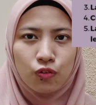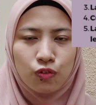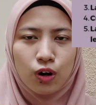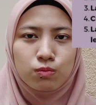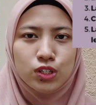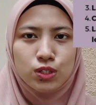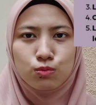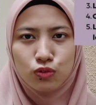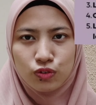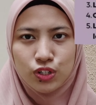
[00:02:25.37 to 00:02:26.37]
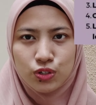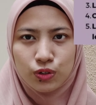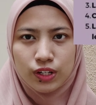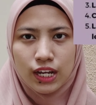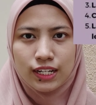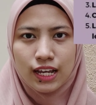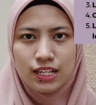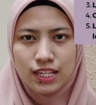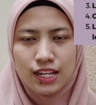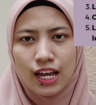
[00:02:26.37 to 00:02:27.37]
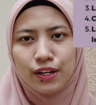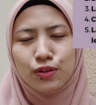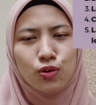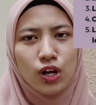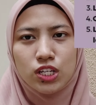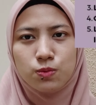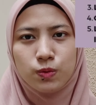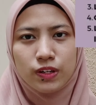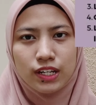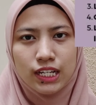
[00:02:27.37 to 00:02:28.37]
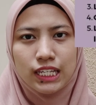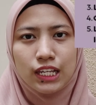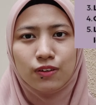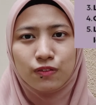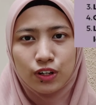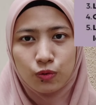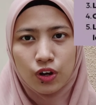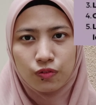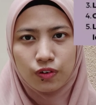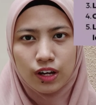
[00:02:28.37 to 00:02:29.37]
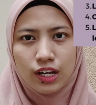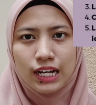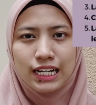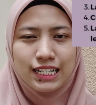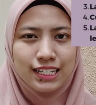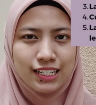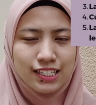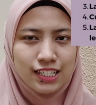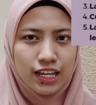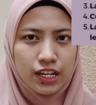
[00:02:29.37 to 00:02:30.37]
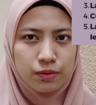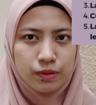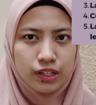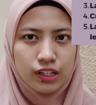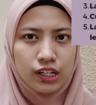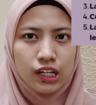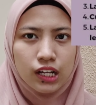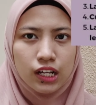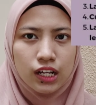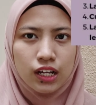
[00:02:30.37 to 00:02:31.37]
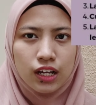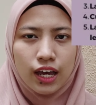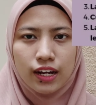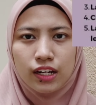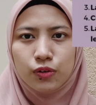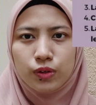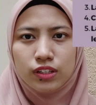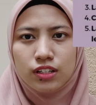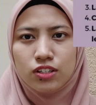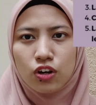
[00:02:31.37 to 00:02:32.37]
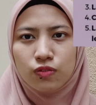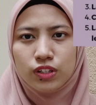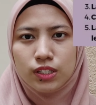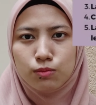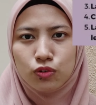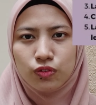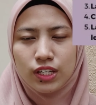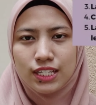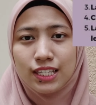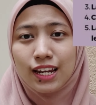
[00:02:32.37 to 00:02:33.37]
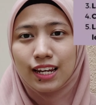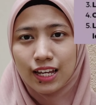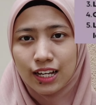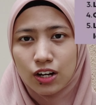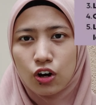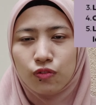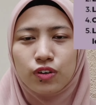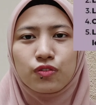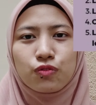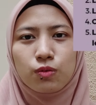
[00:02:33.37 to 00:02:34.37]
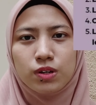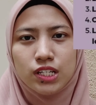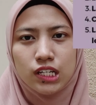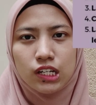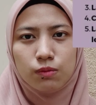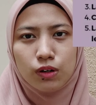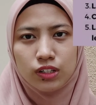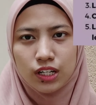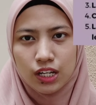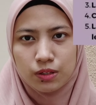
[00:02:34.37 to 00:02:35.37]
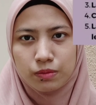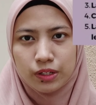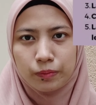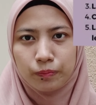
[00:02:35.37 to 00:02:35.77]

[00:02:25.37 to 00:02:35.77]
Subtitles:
From this movie show that Nazer had no experience in real warfare against the enemy. Another weakness of this movie is the lack of information about the enemy.